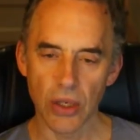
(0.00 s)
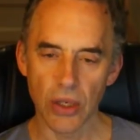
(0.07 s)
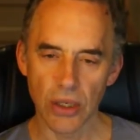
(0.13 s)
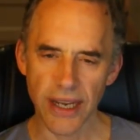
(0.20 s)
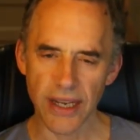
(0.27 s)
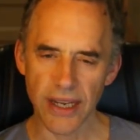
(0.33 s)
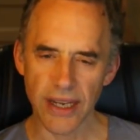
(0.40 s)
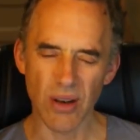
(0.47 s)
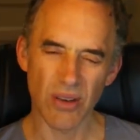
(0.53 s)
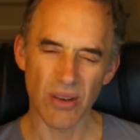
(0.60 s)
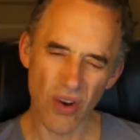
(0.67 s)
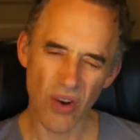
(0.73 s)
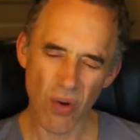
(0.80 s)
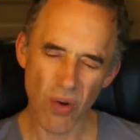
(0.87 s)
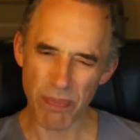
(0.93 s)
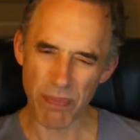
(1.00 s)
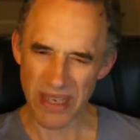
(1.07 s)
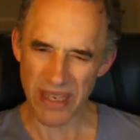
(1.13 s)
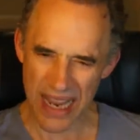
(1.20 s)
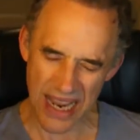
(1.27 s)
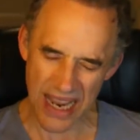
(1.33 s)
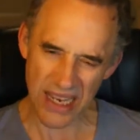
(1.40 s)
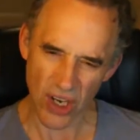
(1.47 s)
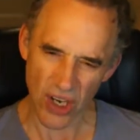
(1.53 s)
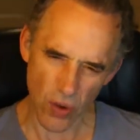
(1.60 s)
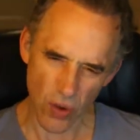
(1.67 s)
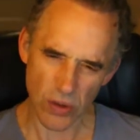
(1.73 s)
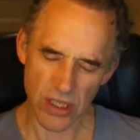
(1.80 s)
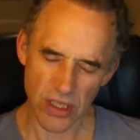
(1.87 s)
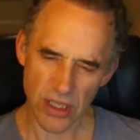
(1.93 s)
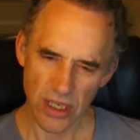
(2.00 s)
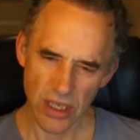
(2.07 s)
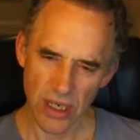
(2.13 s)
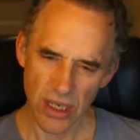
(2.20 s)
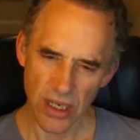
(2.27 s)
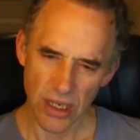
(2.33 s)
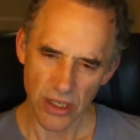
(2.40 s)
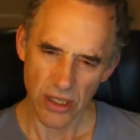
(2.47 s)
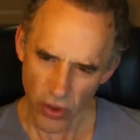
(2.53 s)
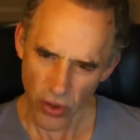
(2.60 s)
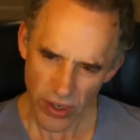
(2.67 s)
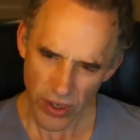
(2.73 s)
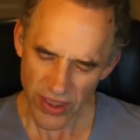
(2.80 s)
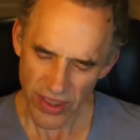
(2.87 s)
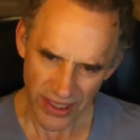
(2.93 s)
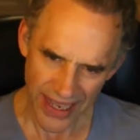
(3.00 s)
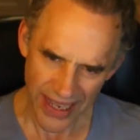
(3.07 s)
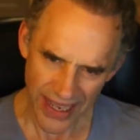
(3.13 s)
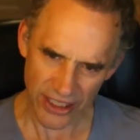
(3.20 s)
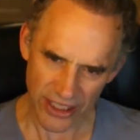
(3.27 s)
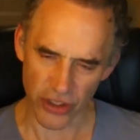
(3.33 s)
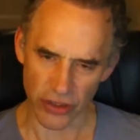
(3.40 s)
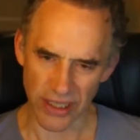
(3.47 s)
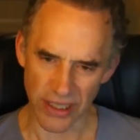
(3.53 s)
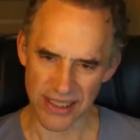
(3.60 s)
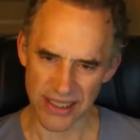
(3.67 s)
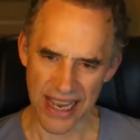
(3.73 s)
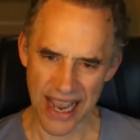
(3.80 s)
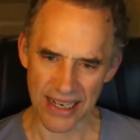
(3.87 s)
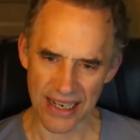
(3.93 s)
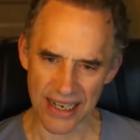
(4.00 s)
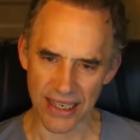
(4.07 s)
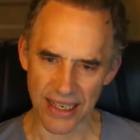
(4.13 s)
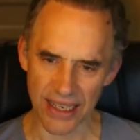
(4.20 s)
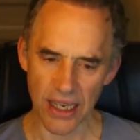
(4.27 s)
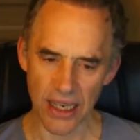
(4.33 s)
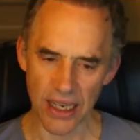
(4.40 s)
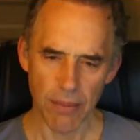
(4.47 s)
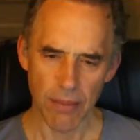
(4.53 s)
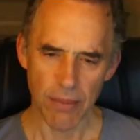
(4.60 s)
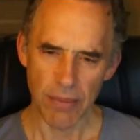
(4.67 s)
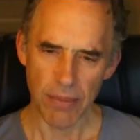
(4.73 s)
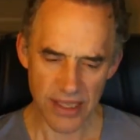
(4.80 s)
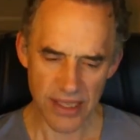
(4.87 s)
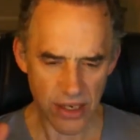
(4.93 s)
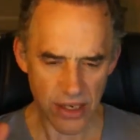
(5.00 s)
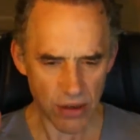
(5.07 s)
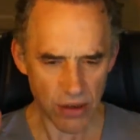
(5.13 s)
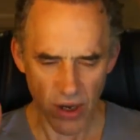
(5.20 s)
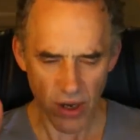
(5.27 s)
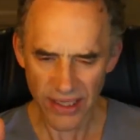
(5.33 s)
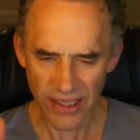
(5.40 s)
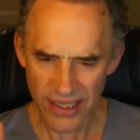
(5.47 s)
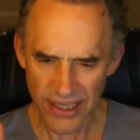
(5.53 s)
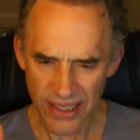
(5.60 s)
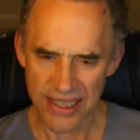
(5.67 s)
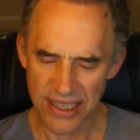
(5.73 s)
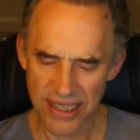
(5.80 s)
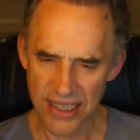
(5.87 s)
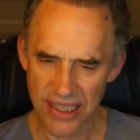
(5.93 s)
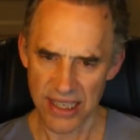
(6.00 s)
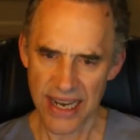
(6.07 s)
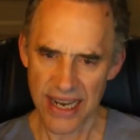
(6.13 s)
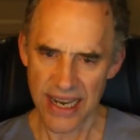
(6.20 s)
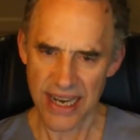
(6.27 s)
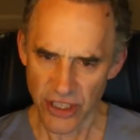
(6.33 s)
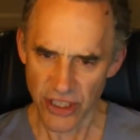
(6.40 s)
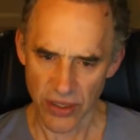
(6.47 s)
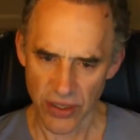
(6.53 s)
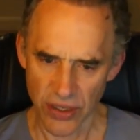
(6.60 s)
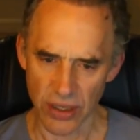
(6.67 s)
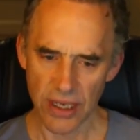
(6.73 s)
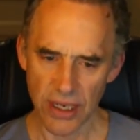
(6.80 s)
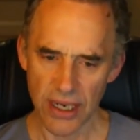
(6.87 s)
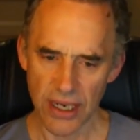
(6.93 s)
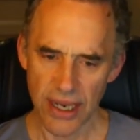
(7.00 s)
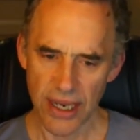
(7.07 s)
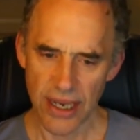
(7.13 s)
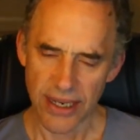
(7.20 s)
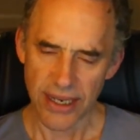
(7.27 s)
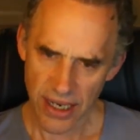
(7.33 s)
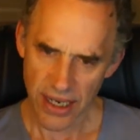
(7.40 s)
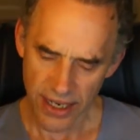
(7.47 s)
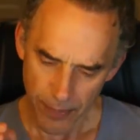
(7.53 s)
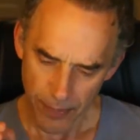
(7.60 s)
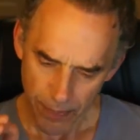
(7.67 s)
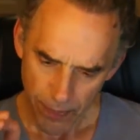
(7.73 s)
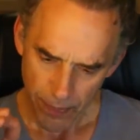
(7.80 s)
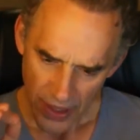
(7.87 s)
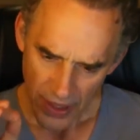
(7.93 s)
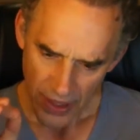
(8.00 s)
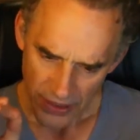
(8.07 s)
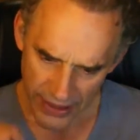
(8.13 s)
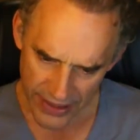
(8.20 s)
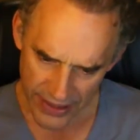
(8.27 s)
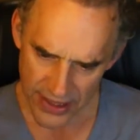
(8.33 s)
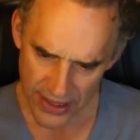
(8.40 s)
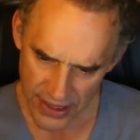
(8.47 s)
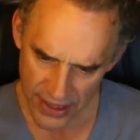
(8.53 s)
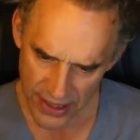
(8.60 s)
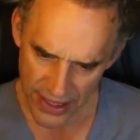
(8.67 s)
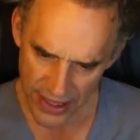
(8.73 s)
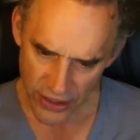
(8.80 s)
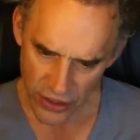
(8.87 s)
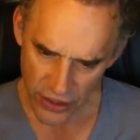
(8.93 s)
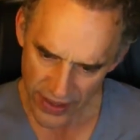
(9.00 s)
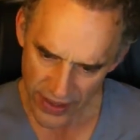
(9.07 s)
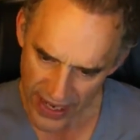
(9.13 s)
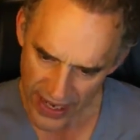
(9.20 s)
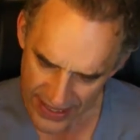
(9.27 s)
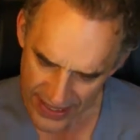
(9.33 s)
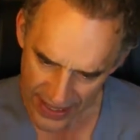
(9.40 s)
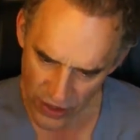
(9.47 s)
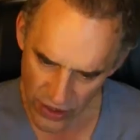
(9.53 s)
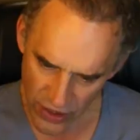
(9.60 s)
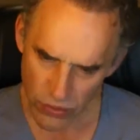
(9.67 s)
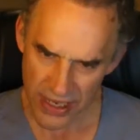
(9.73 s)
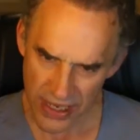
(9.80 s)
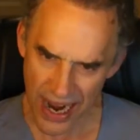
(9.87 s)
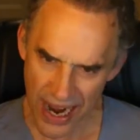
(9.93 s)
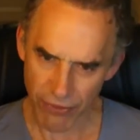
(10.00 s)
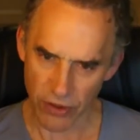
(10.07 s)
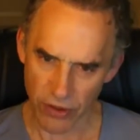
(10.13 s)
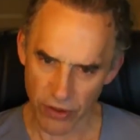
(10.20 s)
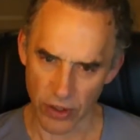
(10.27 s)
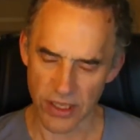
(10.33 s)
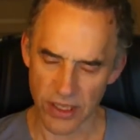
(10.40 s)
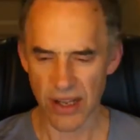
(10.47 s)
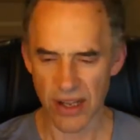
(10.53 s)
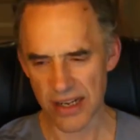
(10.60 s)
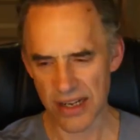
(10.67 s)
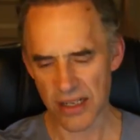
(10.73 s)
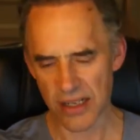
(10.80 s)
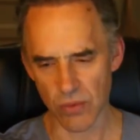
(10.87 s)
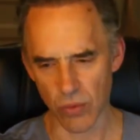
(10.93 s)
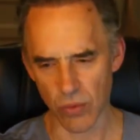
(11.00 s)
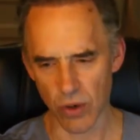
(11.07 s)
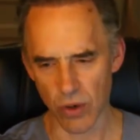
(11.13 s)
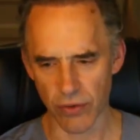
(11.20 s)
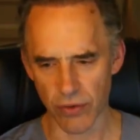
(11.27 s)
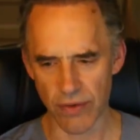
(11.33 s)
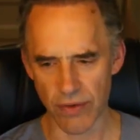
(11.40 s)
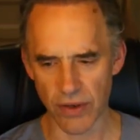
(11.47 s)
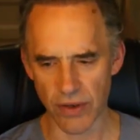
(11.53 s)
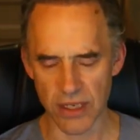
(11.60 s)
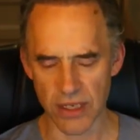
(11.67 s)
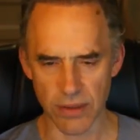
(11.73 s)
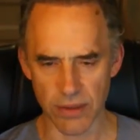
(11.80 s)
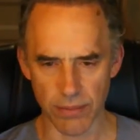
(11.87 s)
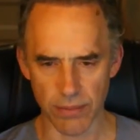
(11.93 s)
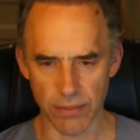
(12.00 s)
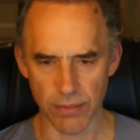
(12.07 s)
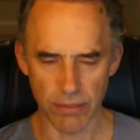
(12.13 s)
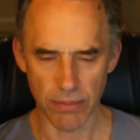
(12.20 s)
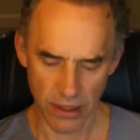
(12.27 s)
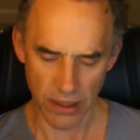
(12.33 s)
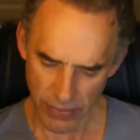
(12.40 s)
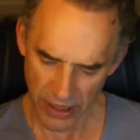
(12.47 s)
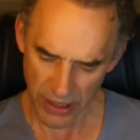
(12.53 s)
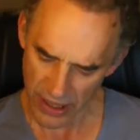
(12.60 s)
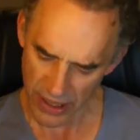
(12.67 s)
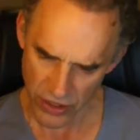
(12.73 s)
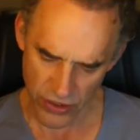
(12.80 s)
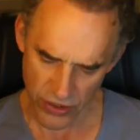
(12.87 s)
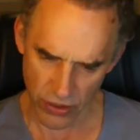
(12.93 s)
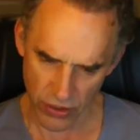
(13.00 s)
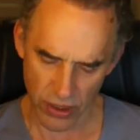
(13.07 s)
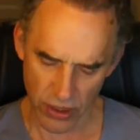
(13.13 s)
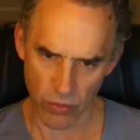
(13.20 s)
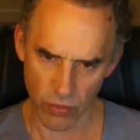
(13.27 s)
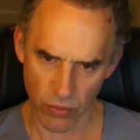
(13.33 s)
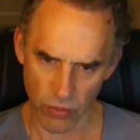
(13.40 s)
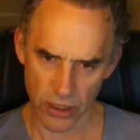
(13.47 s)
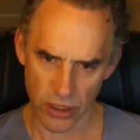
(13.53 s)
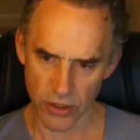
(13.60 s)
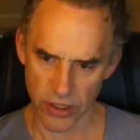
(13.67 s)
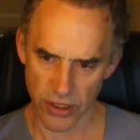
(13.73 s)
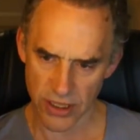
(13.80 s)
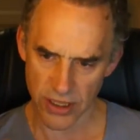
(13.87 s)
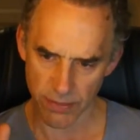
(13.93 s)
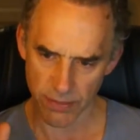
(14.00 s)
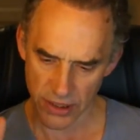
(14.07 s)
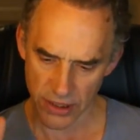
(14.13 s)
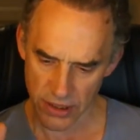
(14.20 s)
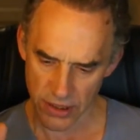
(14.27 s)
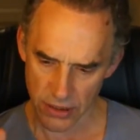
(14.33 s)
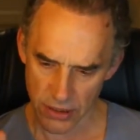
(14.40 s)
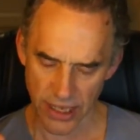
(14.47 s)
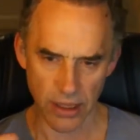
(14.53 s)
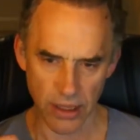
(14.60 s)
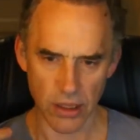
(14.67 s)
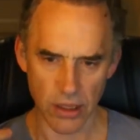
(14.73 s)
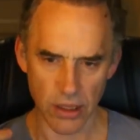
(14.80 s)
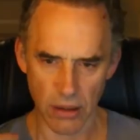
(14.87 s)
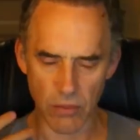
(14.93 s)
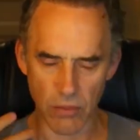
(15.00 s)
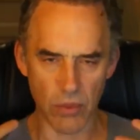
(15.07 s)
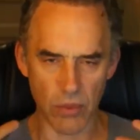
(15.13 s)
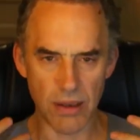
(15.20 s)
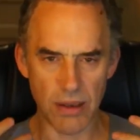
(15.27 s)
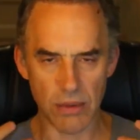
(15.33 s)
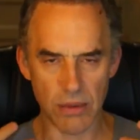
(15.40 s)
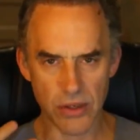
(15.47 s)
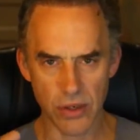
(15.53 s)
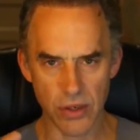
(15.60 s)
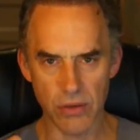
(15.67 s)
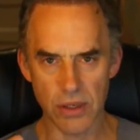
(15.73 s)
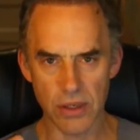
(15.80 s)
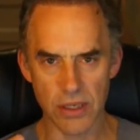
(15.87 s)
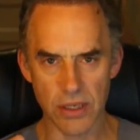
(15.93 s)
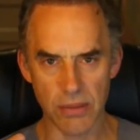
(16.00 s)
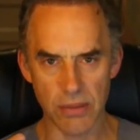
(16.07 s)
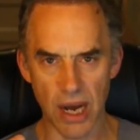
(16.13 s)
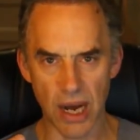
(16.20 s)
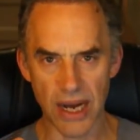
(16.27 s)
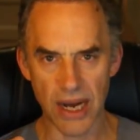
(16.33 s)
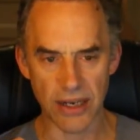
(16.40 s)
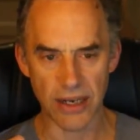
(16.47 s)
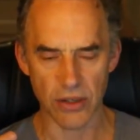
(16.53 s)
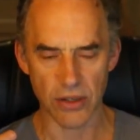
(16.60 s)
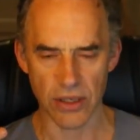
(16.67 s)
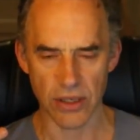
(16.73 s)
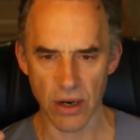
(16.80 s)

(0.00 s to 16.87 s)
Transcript: Like, don't be taking notes during the lecture exactly, because then you're not listening to the lecture. It's like, listen to the lecture and then take notes afterwards. Now, that doesn't work for every discipline, but, but it certainly works for disciplines like students in my lectures.